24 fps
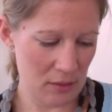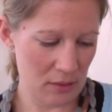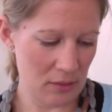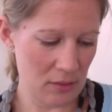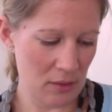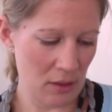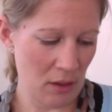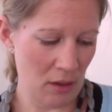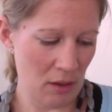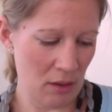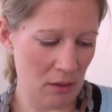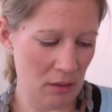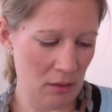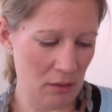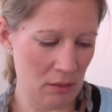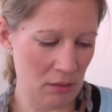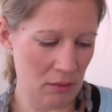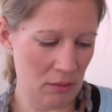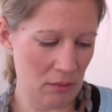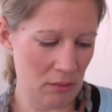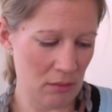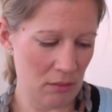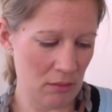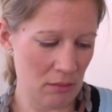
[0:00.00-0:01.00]
So
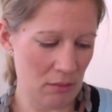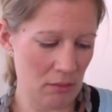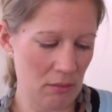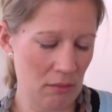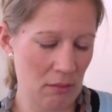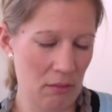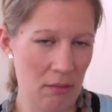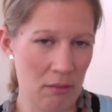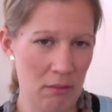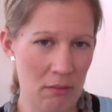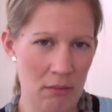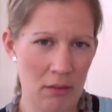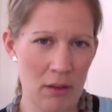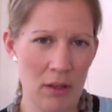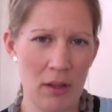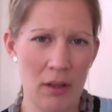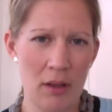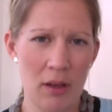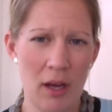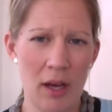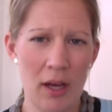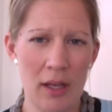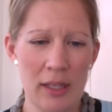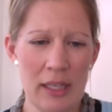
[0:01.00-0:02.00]

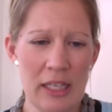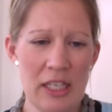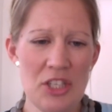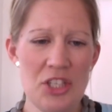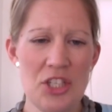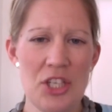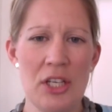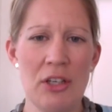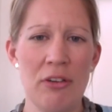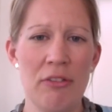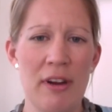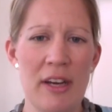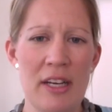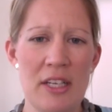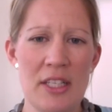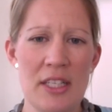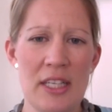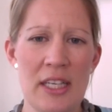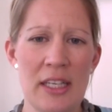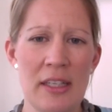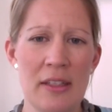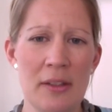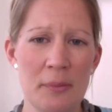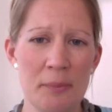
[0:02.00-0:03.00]
I'll hit generate
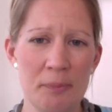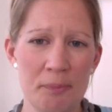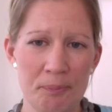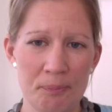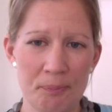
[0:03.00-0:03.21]
again.